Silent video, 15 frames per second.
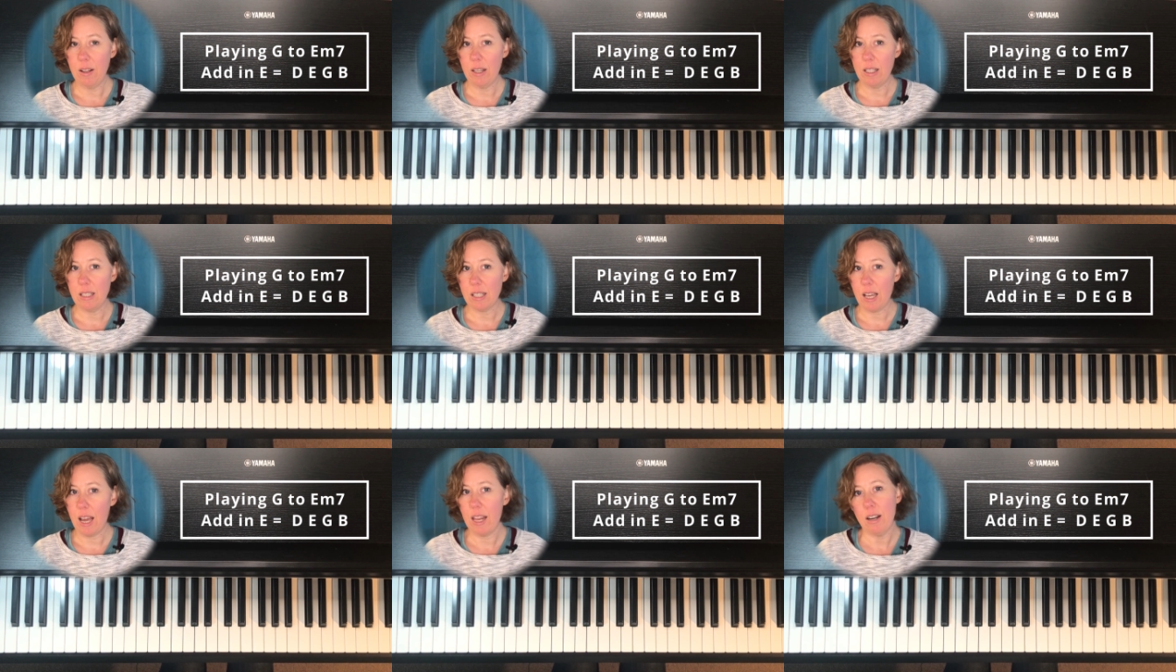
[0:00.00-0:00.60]

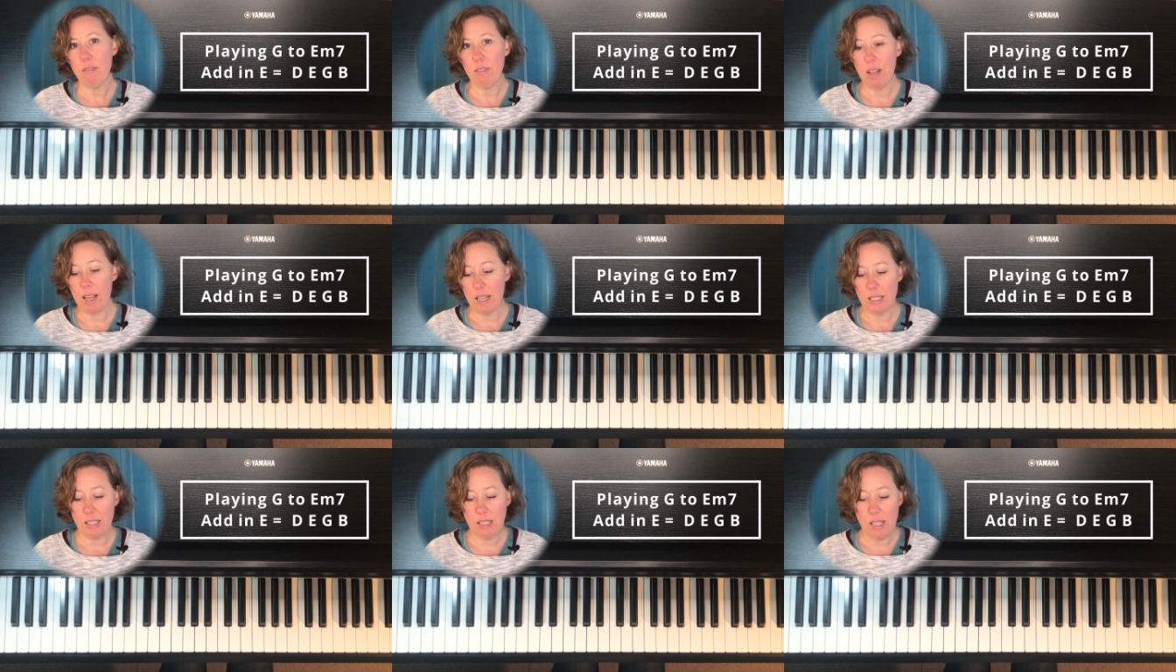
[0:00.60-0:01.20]
It's kind of
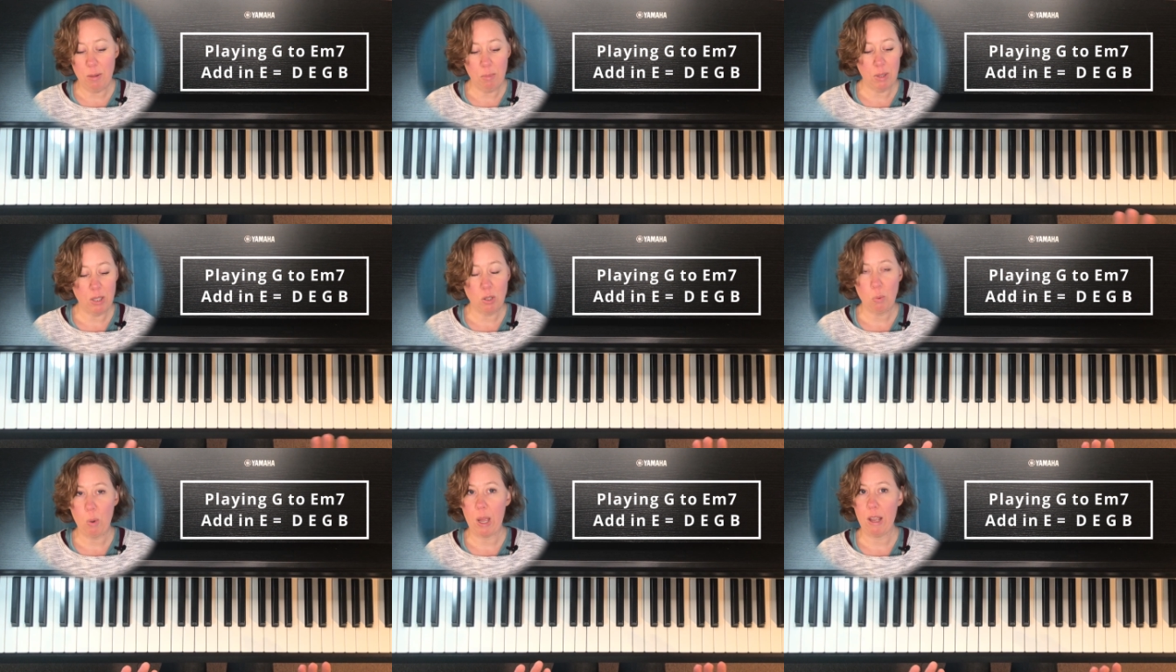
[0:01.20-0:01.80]
a
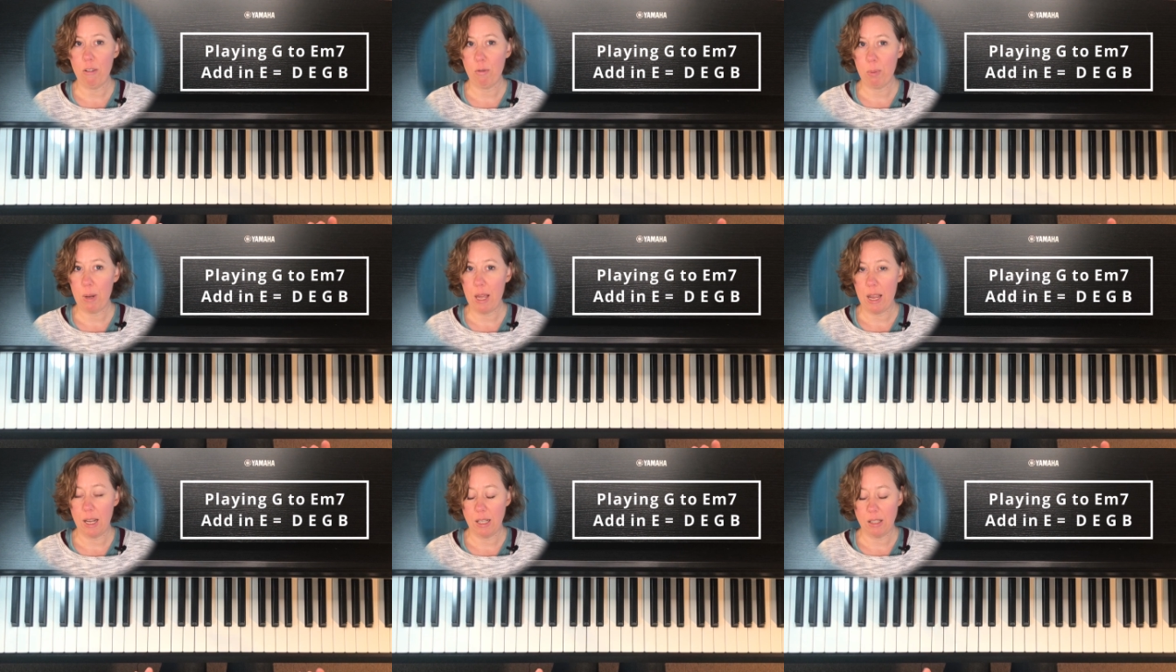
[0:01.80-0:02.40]
seamless way of
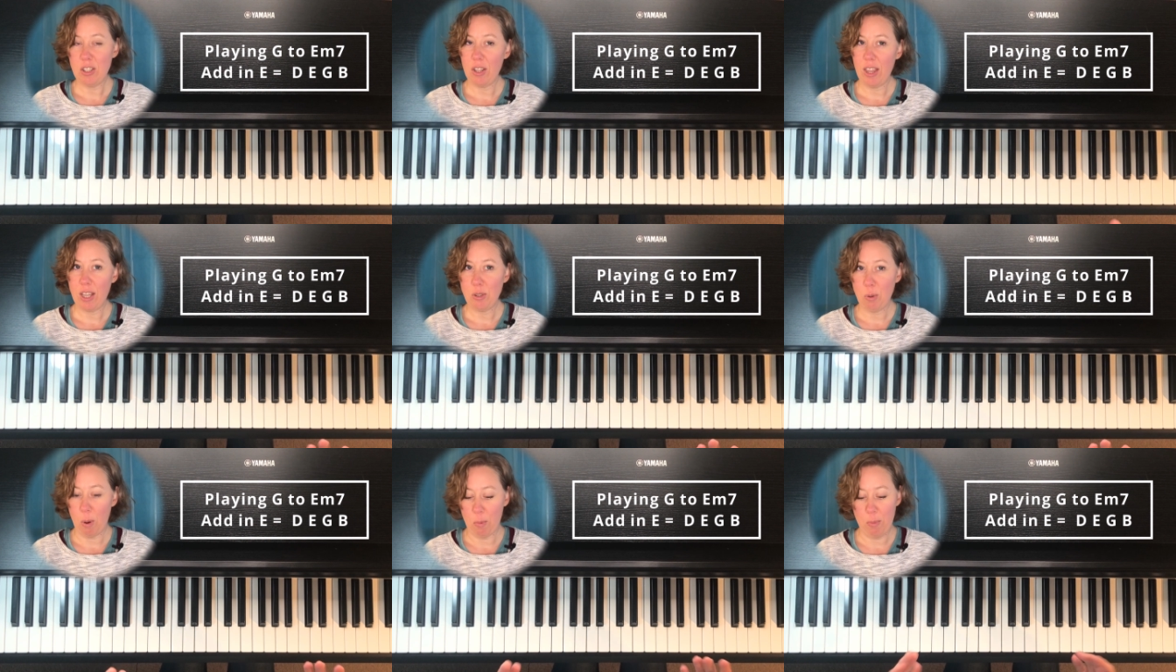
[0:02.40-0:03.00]
playing. So
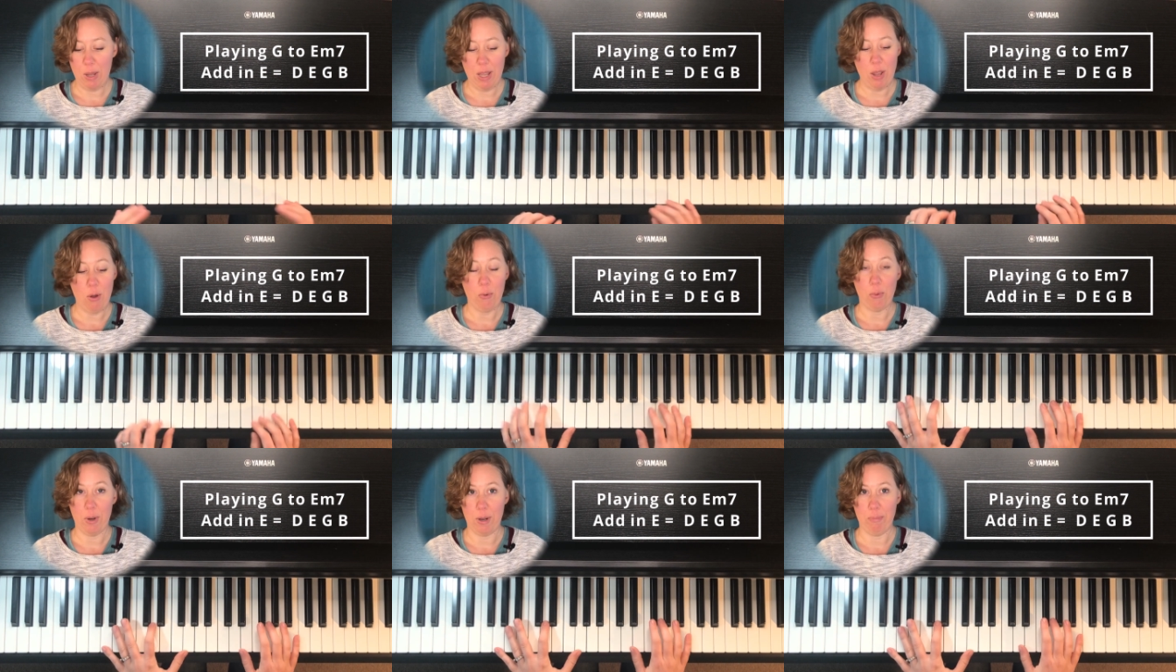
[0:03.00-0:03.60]
that's what we
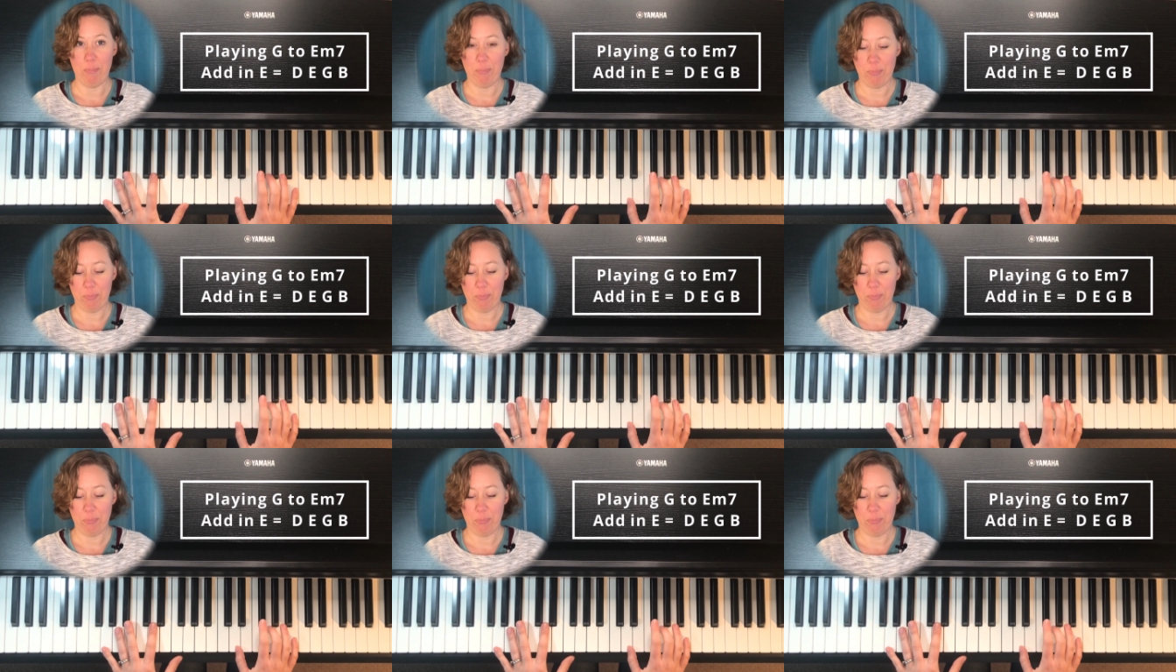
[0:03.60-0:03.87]
want.